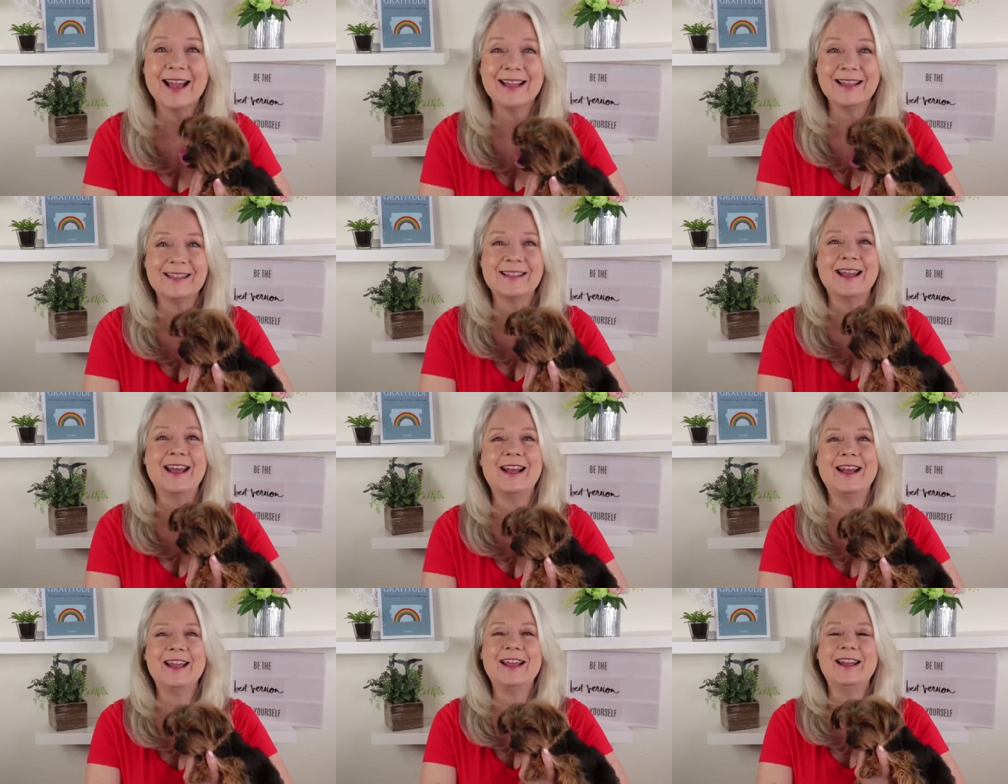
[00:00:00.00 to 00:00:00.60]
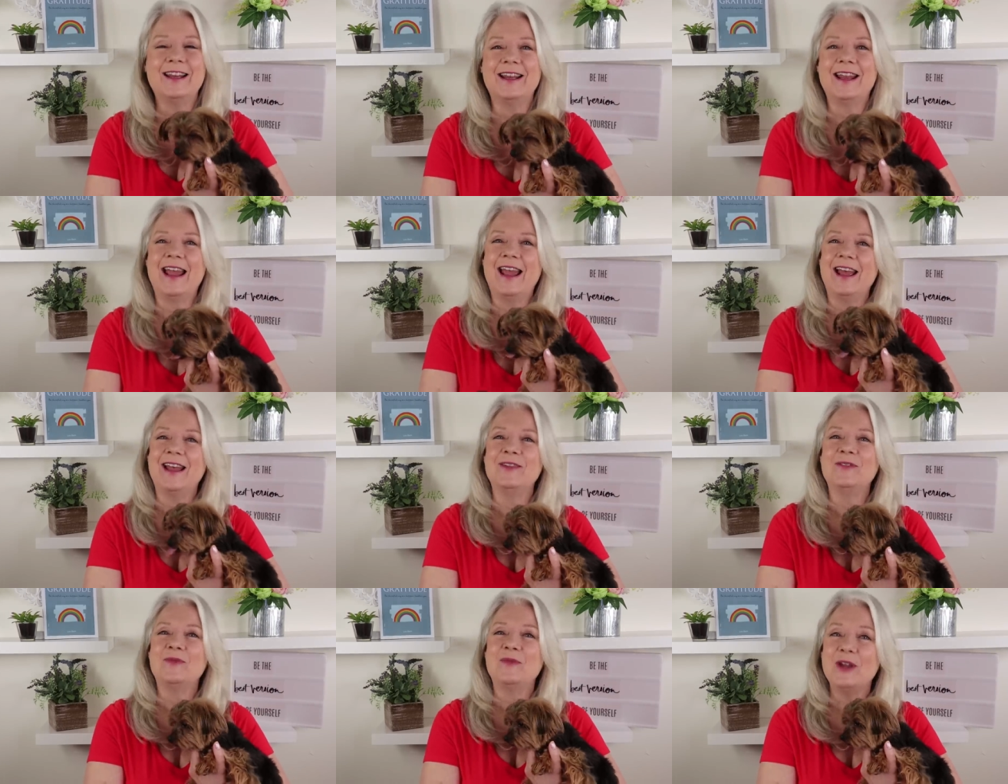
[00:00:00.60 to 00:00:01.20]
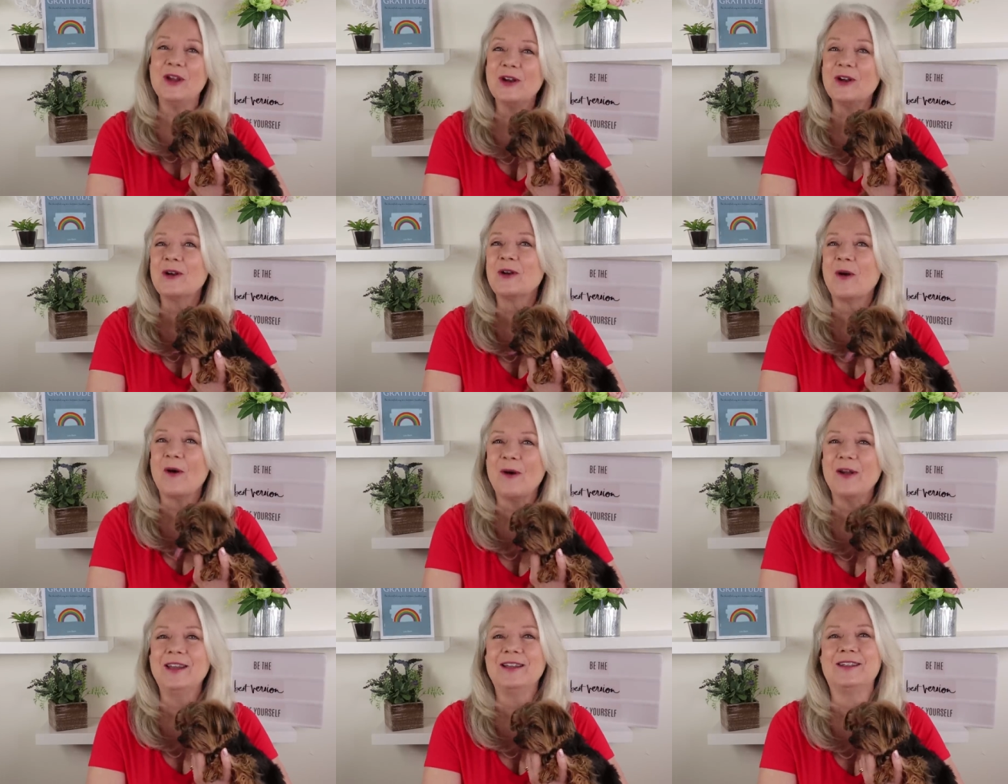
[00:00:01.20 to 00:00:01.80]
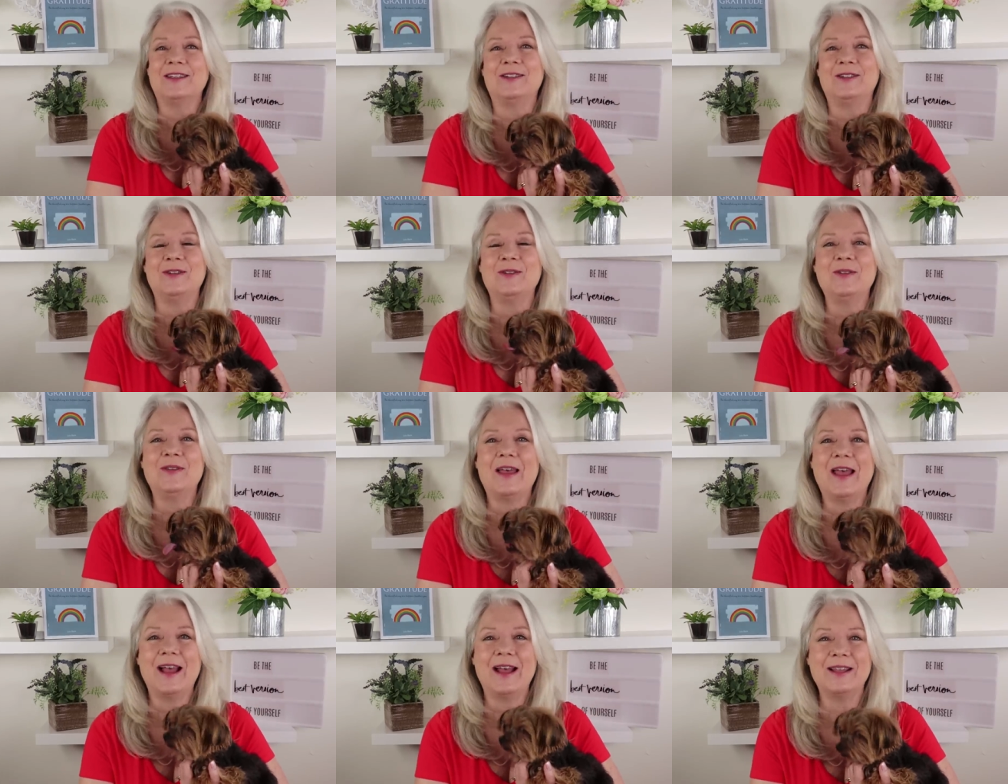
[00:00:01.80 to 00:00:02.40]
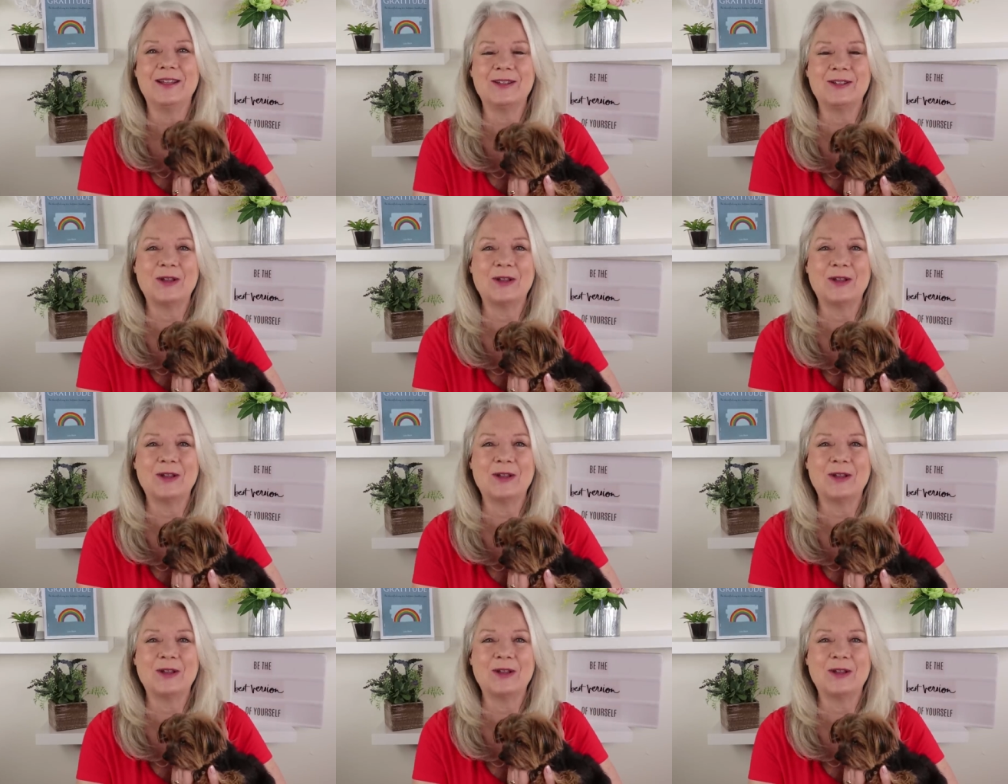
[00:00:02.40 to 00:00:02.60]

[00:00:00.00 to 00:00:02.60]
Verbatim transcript: I said it, and we are going to do that.